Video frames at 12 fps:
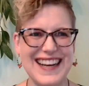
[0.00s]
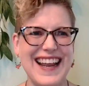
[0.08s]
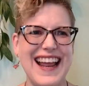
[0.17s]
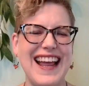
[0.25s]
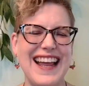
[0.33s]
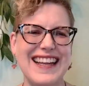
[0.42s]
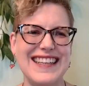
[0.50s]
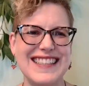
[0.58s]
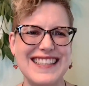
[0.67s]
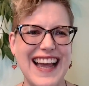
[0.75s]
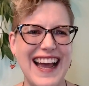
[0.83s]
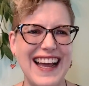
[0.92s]

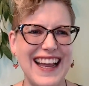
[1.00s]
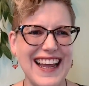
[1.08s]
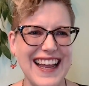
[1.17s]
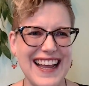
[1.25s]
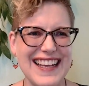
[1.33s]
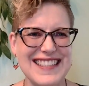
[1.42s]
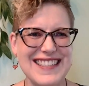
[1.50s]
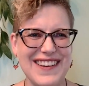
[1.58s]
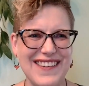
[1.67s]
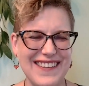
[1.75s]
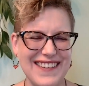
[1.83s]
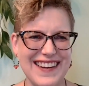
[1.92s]
And
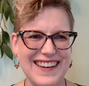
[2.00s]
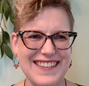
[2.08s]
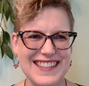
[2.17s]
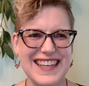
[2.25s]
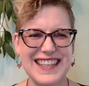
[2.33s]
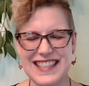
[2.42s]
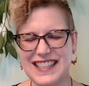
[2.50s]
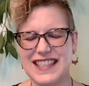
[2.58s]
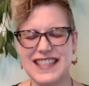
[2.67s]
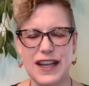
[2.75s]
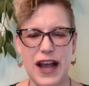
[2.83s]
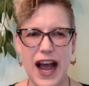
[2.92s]
so it was neat just to
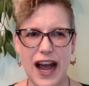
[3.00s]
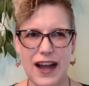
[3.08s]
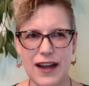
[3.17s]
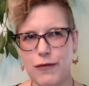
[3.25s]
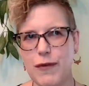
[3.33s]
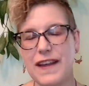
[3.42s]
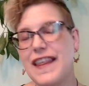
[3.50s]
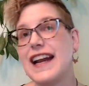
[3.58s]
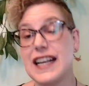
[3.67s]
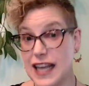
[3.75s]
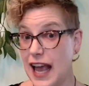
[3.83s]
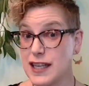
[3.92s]
see where that
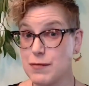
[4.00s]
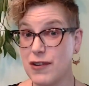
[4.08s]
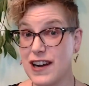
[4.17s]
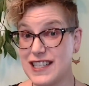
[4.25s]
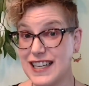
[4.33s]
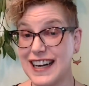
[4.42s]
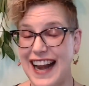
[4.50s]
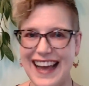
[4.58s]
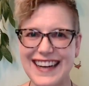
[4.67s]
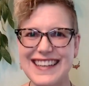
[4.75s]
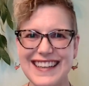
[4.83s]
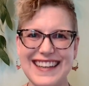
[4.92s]
exploration
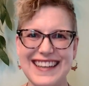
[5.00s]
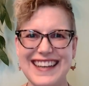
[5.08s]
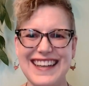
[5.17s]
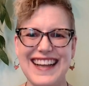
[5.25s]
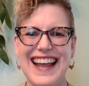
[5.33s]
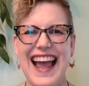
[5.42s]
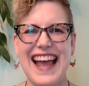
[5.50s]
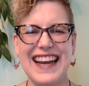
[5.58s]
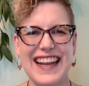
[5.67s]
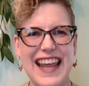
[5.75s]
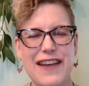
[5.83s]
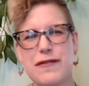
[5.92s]
led. And
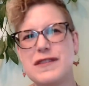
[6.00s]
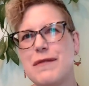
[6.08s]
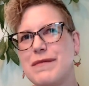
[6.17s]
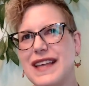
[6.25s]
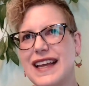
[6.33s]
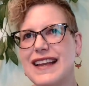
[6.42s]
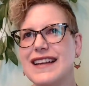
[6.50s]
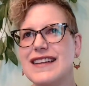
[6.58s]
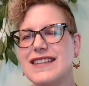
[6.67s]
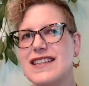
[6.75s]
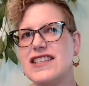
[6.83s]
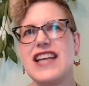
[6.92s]
it gave him something
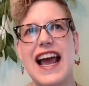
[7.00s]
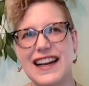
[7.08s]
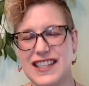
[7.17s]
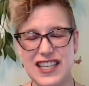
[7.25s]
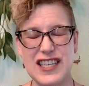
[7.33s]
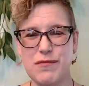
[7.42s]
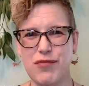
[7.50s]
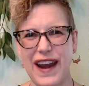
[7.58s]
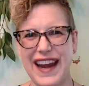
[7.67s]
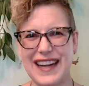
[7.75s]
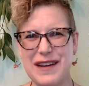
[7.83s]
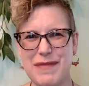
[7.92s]
to challenge his
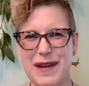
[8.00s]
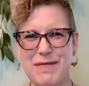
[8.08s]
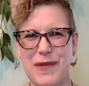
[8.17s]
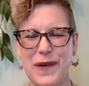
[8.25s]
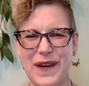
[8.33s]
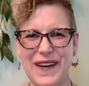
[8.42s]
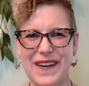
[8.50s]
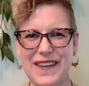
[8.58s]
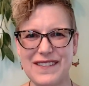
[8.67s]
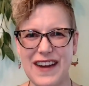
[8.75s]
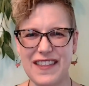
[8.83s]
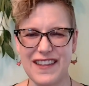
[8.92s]
brain a bit more
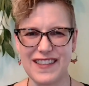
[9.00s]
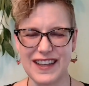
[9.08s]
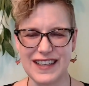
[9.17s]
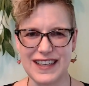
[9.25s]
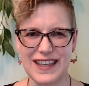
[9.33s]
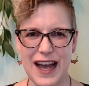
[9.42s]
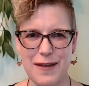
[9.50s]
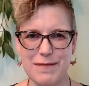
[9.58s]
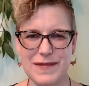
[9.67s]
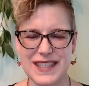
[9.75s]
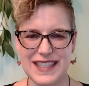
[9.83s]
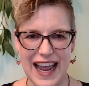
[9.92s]
rather than
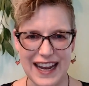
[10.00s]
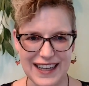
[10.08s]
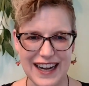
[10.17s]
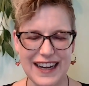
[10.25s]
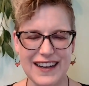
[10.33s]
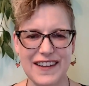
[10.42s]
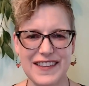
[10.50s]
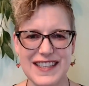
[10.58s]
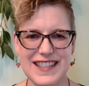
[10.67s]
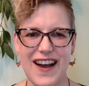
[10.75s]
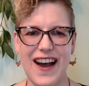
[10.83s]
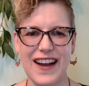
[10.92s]
stagnating on the
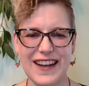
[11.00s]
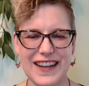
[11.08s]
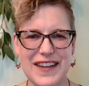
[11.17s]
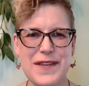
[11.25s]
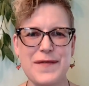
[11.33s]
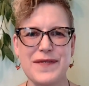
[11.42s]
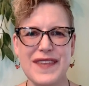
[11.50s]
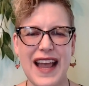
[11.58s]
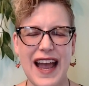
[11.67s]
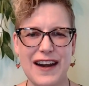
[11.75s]
song. Right.